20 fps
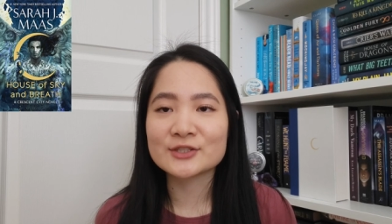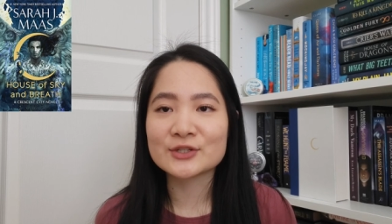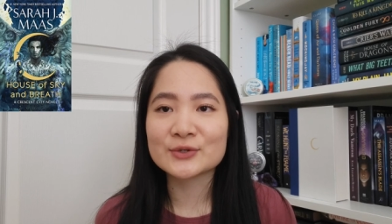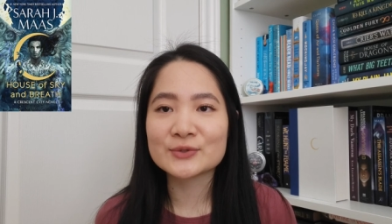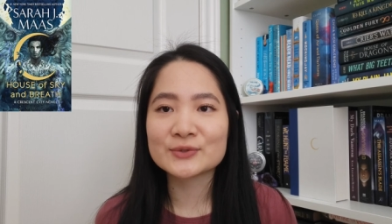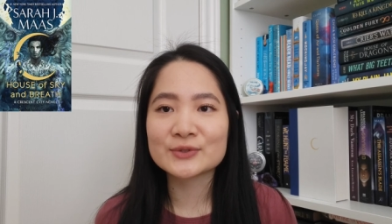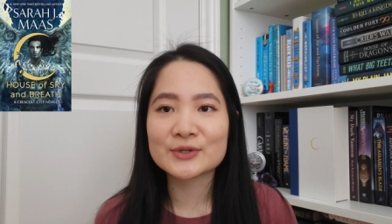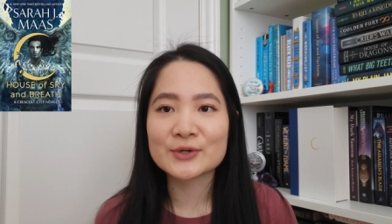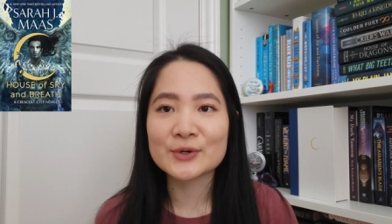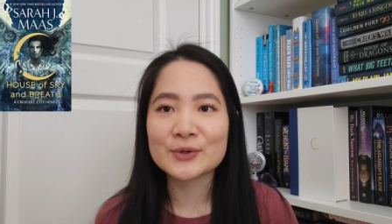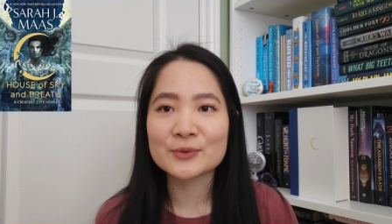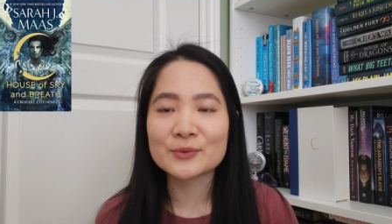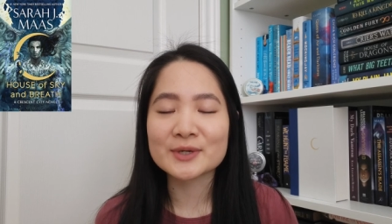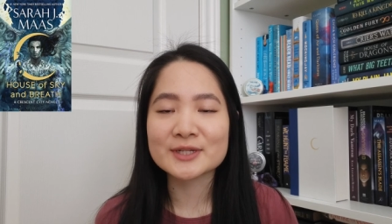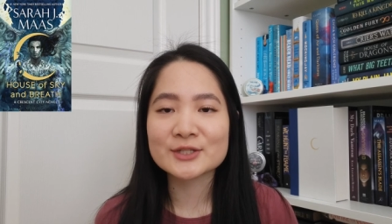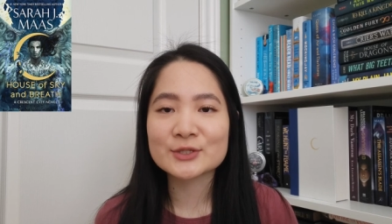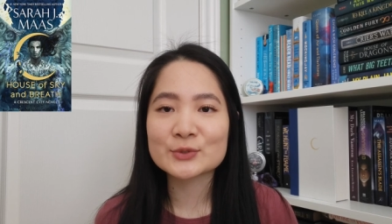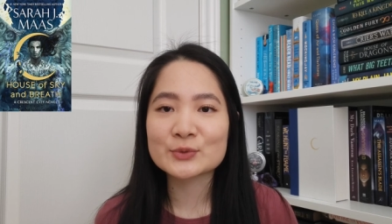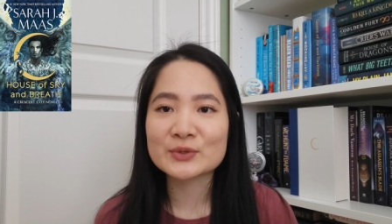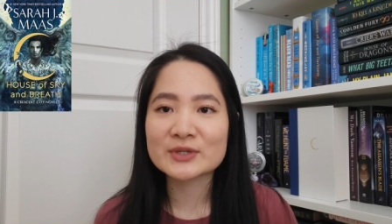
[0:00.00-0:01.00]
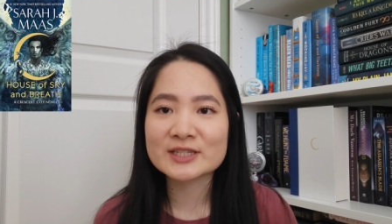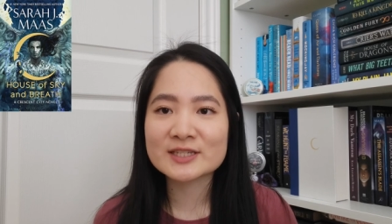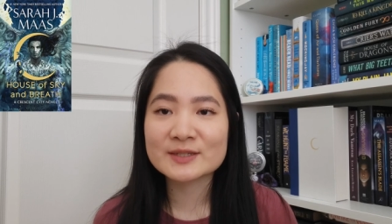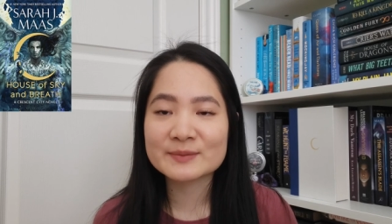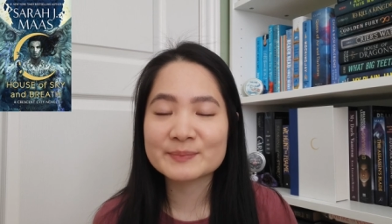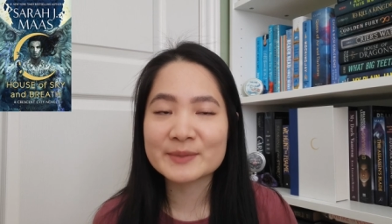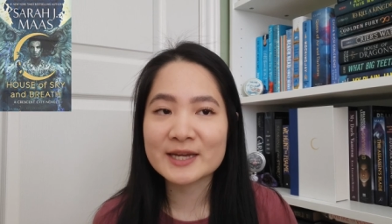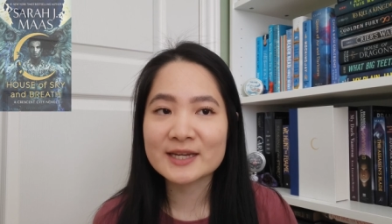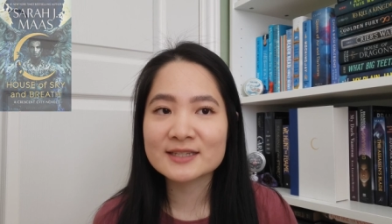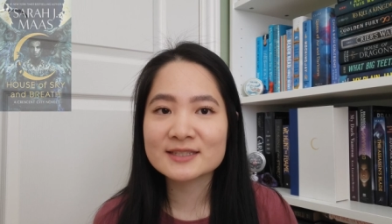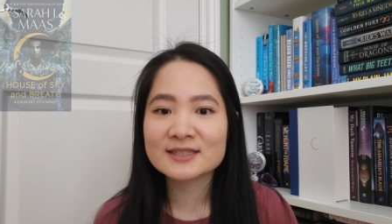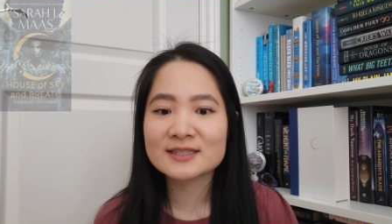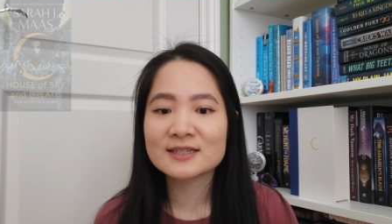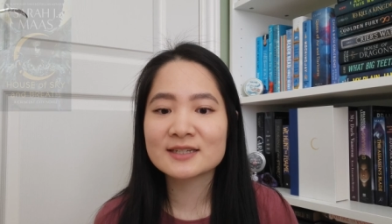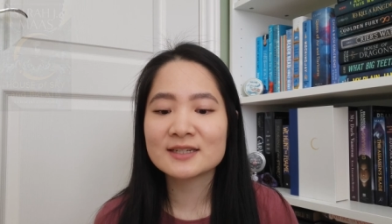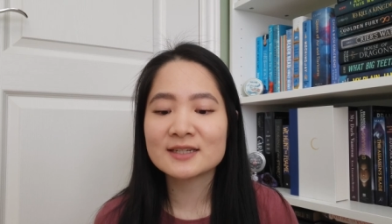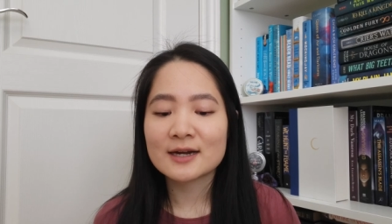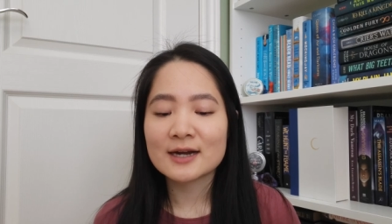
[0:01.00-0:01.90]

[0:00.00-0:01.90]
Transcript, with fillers: don't know what to expect.